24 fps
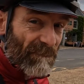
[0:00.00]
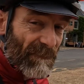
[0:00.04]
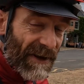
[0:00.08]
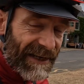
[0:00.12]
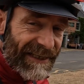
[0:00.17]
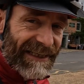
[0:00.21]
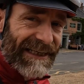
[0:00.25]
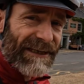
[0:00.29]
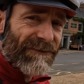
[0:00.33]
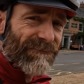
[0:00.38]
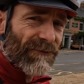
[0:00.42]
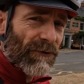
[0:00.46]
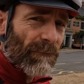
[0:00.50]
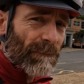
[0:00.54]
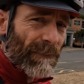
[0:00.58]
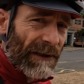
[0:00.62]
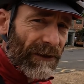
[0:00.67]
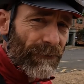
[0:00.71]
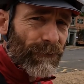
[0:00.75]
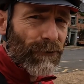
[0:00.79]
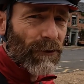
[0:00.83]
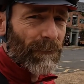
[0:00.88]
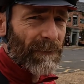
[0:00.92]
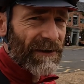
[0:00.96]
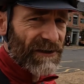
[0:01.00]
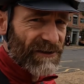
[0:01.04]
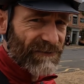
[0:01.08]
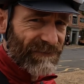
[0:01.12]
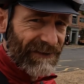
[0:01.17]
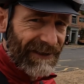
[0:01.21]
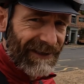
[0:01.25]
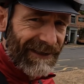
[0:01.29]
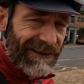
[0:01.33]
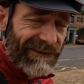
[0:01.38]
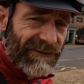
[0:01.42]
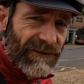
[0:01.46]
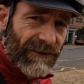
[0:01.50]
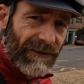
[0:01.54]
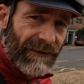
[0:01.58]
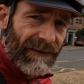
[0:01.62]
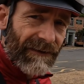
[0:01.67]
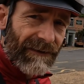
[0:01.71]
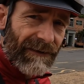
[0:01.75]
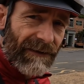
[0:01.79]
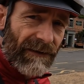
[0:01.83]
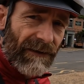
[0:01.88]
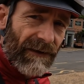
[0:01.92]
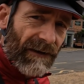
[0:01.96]
medieval pilgrimage village
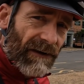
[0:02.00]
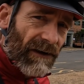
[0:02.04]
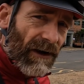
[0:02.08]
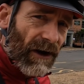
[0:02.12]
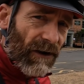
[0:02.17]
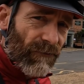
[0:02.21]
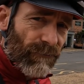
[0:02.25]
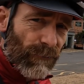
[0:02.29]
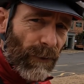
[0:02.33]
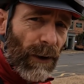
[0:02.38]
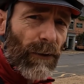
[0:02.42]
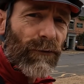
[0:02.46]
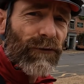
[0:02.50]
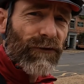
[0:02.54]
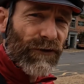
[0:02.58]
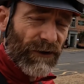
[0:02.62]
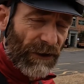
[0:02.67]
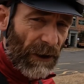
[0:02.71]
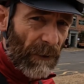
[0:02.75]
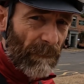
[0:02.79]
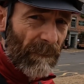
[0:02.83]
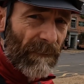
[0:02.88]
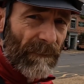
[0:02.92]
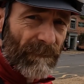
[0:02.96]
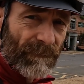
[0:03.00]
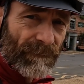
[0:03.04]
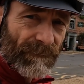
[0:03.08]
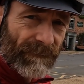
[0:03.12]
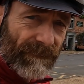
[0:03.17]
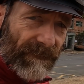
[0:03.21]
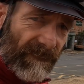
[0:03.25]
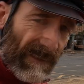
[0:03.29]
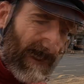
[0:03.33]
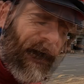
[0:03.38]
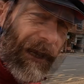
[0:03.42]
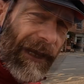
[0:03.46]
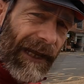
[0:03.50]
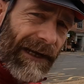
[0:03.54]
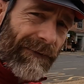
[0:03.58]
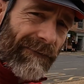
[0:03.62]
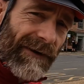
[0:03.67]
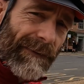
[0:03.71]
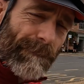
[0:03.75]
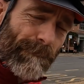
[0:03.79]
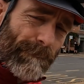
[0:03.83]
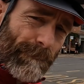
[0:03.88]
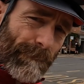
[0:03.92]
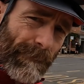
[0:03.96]
of Walshingham. And then
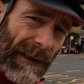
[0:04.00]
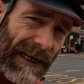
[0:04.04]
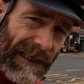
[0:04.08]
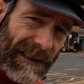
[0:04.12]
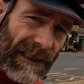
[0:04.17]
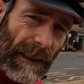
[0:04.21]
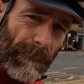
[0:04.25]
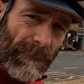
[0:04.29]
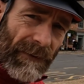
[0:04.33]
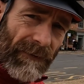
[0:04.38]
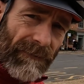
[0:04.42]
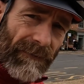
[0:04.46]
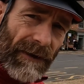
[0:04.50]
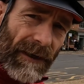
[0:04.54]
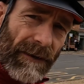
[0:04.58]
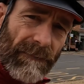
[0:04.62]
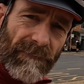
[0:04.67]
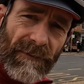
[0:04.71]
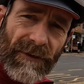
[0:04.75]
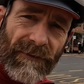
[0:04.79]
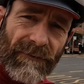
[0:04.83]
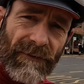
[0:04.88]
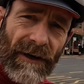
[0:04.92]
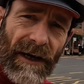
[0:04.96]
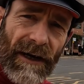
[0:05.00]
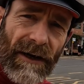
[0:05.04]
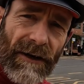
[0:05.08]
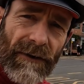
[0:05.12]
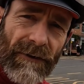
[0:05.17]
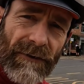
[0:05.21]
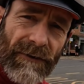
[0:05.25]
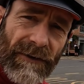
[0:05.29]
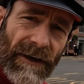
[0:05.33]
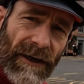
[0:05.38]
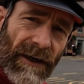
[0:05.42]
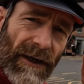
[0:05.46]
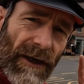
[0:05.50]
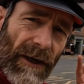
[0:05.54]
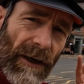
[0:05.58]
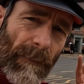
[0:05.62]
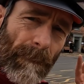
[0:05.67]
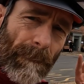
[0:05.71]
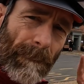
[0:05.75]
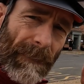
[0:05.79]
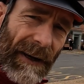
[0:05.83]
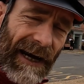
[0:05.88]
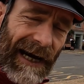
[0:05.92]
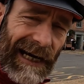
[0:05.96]
we're back up a Roman road,
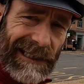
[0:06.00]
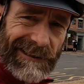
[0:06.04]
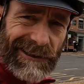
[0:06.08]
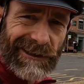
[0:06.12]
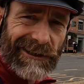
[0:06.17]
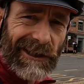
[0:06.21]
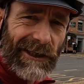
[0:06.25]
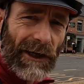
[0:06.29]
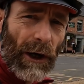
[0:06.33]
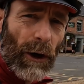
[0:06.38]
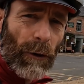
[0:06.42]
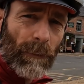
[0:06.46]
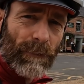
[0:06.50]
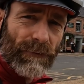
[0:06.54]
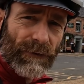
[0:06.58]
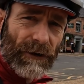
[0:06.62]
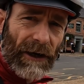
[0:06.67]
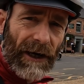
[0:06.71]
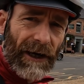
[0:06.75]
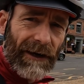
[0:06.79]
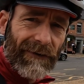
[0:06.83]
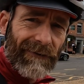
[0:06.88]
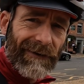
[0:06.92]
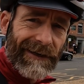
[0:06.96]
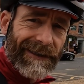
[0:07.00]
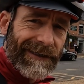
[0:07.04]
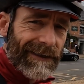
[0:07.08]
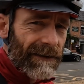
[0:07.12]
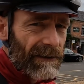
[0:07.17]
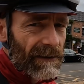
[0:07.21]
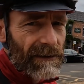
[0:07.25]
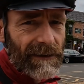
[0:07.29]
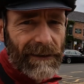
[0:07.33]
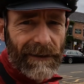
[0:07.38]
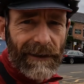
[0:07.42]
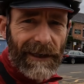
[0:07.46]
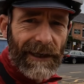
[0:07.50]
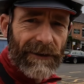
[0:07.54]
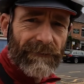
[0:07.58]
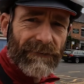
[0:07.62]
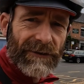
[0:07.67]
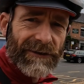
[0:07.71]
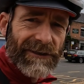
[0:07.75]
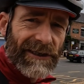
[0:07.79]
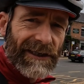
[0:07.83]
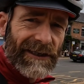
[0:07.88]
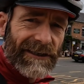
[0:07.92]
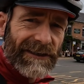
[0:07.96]
past an old priory,
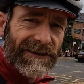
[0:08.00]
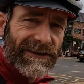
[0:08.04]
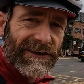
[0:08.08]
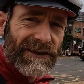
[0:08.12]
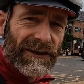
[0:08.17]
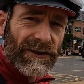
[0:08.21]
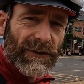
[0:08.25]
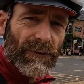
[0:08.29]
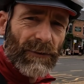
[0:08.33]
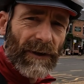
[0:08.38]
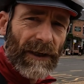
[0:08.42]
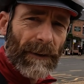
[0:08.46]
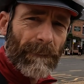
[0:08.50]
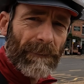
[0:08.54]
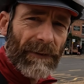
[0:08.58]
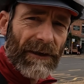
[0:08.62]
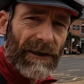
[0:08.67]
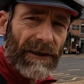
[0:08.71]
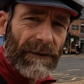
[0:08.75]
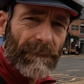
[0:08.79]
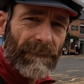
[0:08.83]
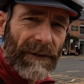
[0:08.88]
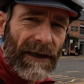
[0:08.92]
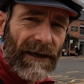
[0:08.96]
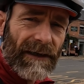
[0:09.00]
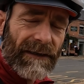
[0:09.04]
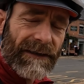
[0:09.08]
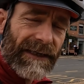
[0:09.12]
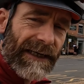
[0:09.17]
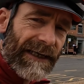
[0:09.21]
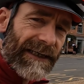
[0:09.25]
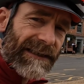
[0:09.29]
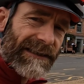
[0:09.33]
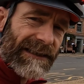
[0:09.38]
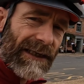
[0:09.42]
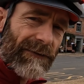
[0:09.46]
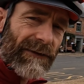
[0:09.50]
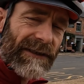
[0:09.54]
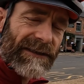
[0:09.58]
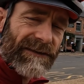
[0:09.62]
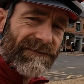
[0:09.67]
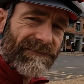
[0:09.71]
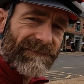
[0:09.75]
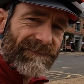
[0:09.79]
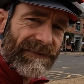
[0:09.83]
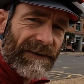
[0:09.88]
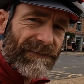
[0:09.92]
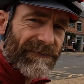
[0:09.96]
and returning to Burnham Market. So
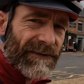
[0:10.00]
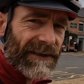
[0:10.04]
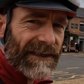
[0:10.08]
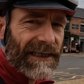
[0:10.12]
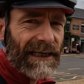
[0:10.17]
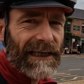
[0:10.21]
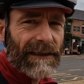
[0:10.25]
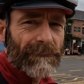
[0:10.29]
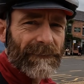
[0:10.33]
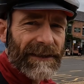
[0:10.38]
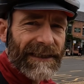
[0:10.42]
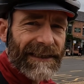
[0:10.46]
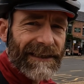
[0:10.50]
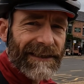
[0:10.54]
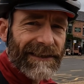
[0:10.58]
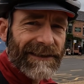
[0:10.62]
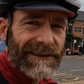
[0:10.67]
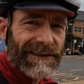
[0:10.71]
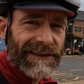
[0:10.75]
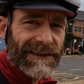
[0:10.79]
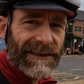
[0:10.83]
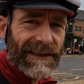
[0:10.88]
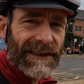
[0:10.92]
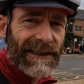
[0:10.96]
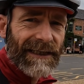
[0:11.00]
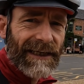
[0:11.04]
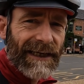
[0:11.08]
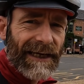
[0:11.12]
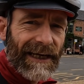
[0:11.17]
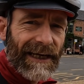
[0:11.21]
it's 50 kilometres